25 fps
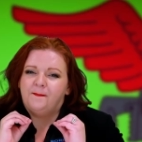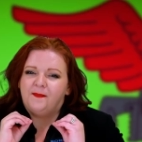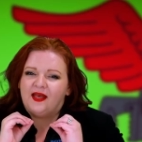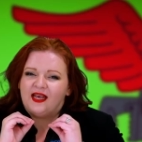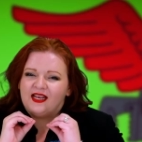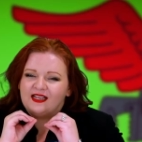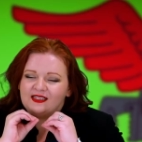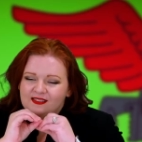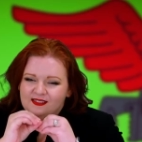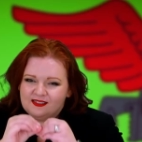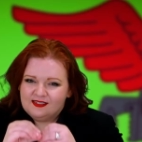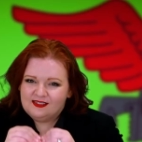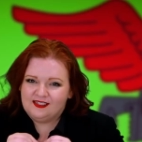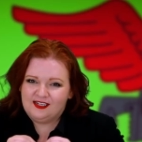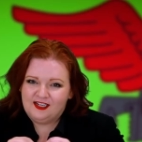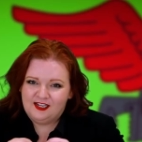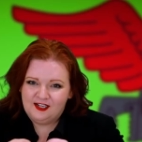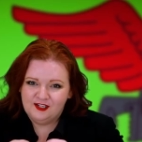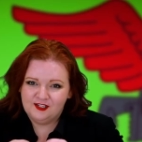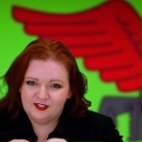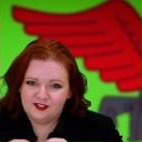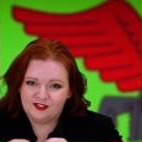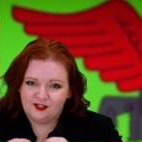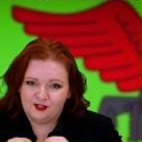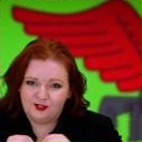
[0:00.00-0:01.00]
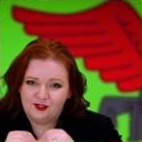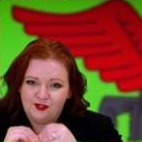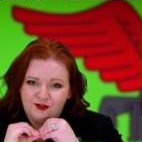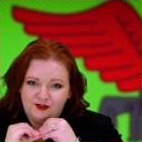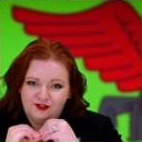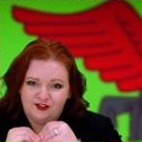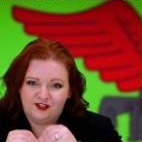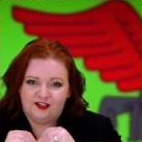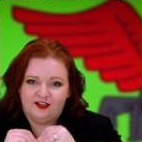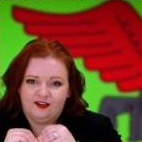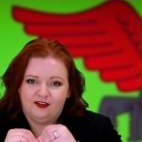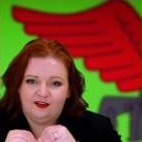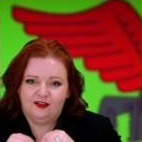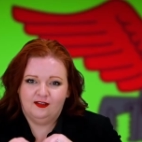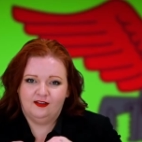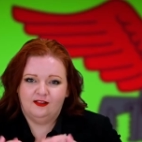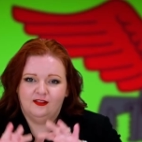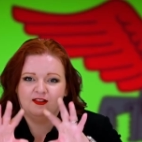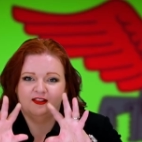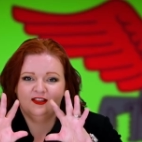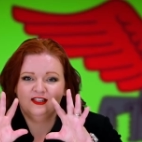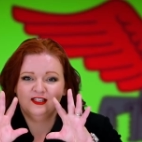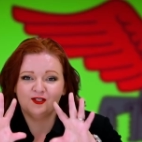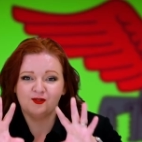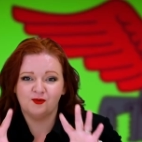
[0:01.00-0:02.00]
best solution,
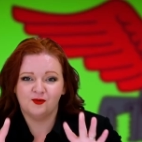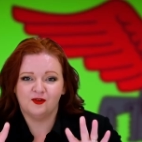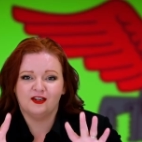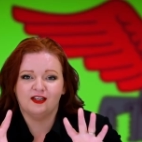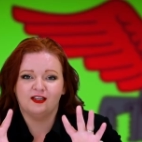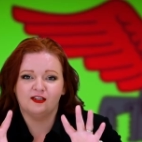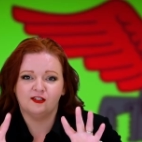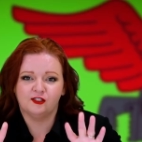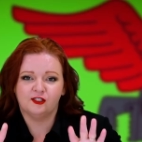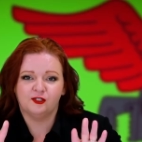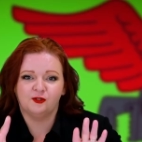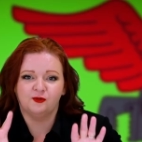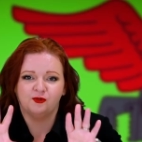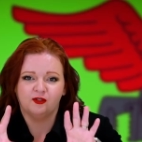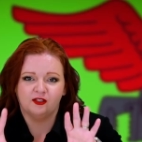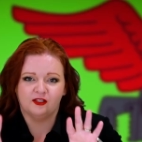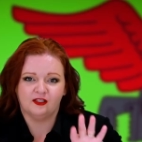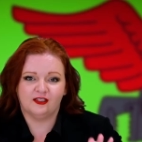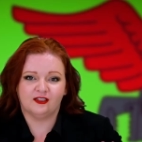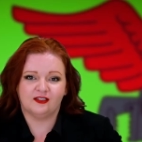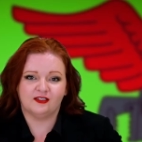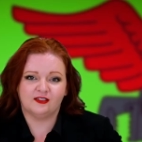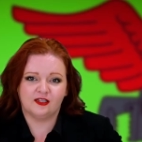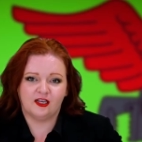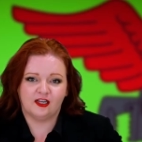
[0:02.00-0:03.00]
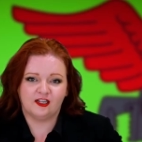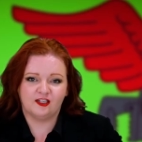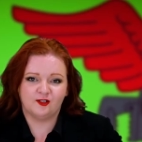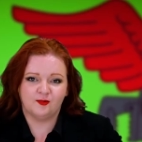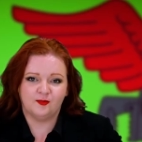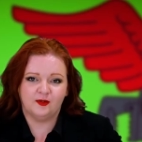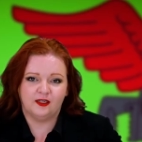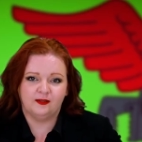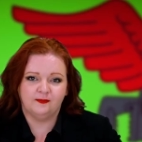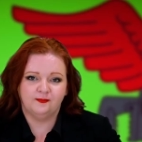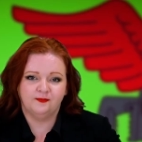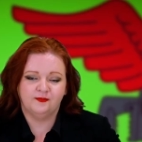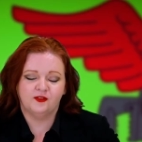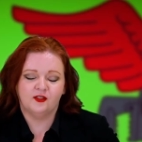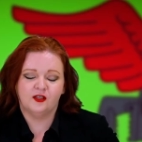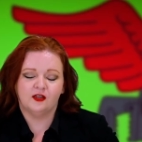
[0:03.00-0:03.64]
and this one actually really excites me.